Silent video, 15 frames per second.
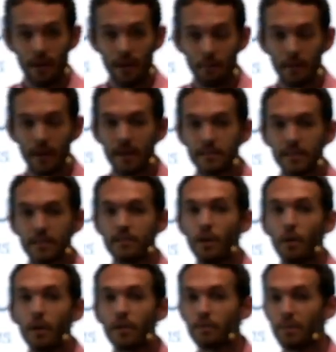because there's no
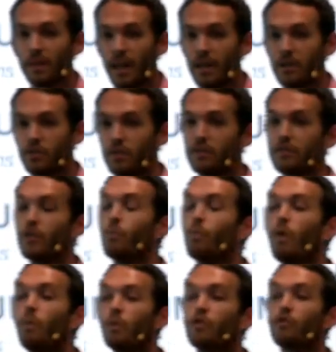explanation as to
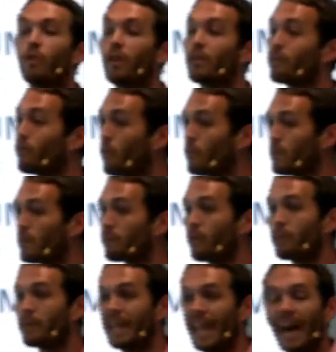what would transform them from
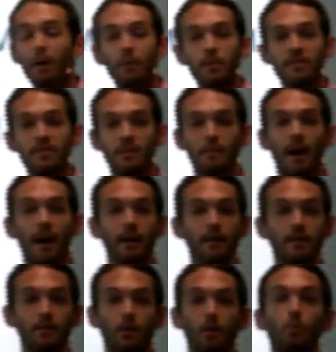cowards to
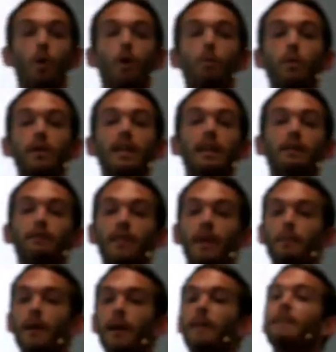martyrs, or what would give
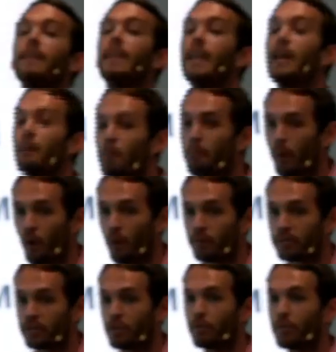them the impulse
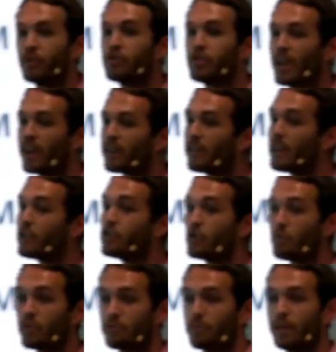to reject their
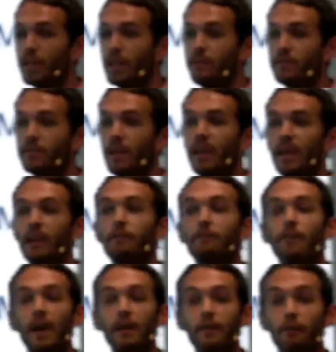Jewish beliefs in
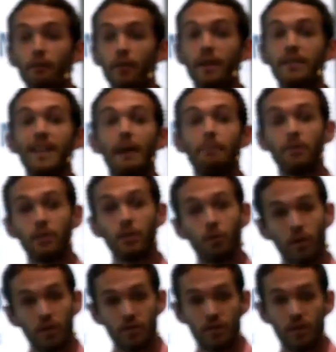favor for an adapted
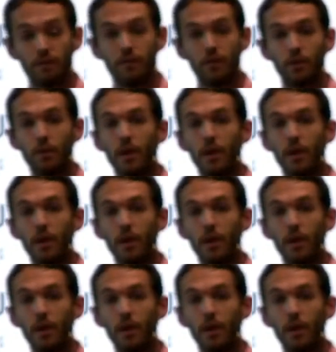Christian view,